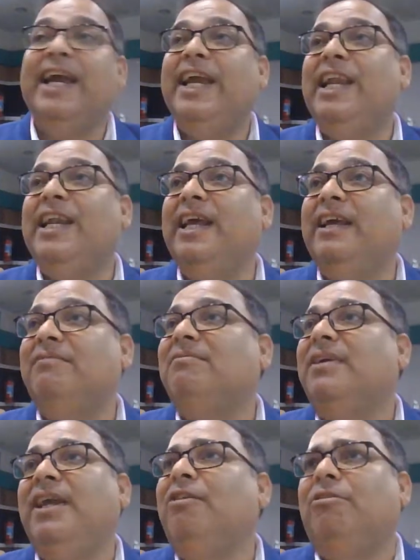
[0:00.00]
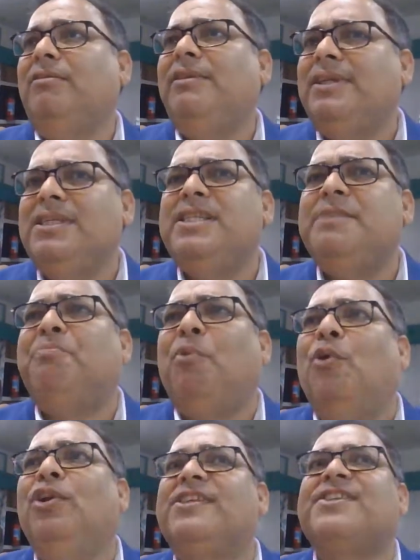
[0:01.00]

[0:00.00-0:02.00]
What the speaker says: It, this is a pole